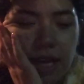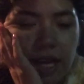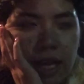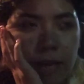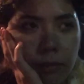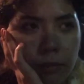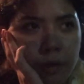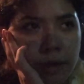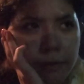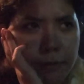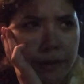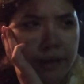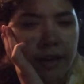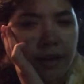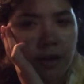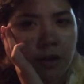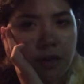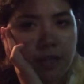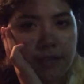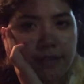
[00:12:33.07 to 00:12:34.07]
and we
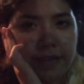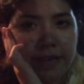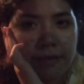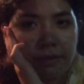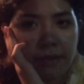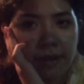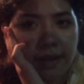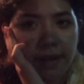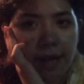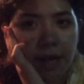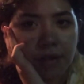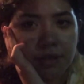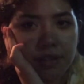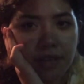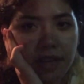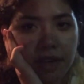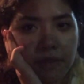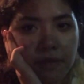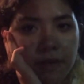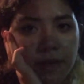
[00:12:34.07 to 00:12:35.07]
didn't go inside. We were like
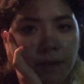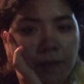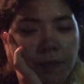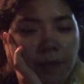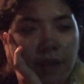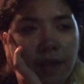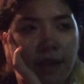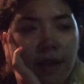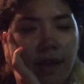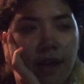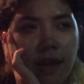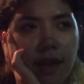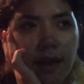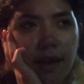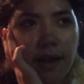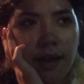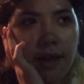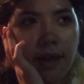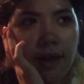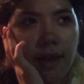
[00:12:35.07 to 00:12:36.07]
outside of it,
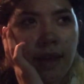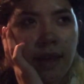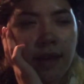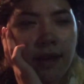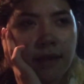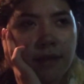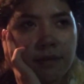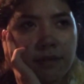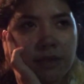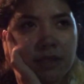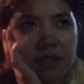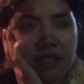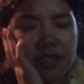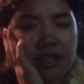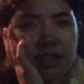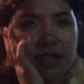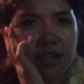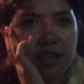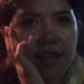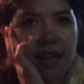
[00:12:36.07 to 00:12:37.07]
and we were
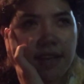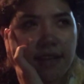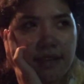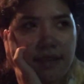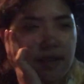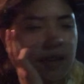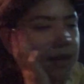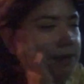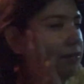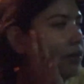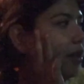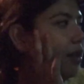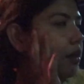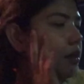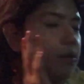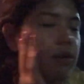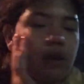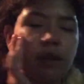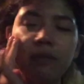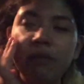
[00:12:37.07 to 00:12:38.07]
just chillaxing. I'm
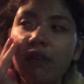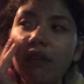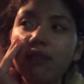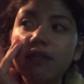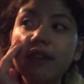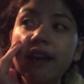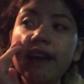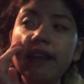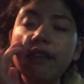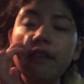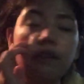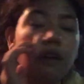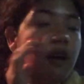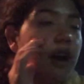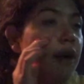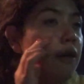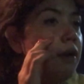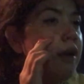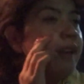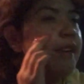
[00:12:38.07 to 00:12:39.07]
like looking both sides of the
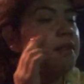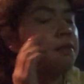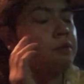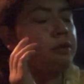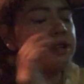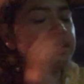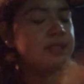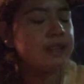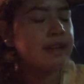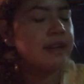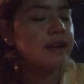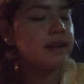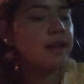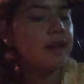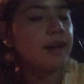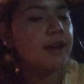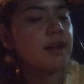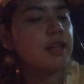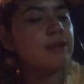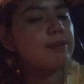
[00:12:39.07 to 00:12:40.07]
hallway, because we were
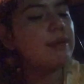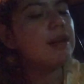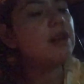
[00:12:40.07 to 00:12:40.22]
standing like in the